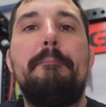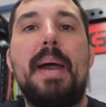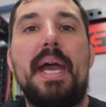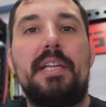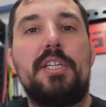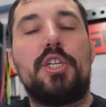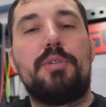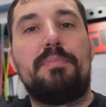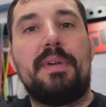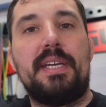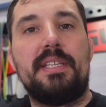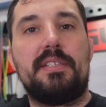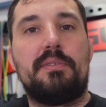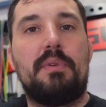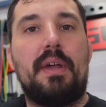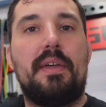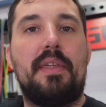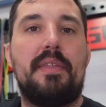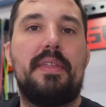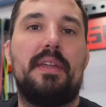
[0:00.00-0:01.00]
bench press
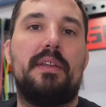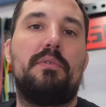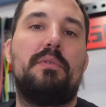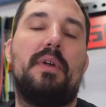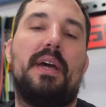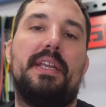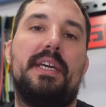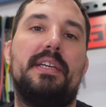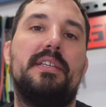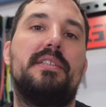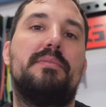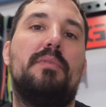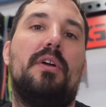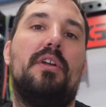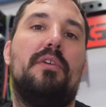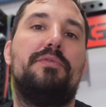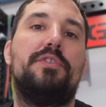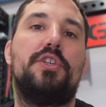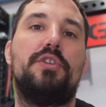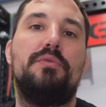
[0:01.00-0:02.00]
rather than running
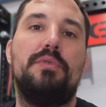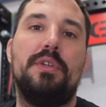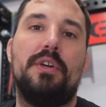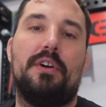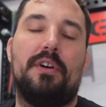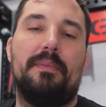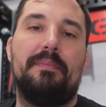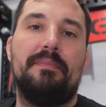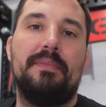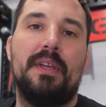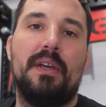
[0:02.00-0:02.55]
Smolov Jr.?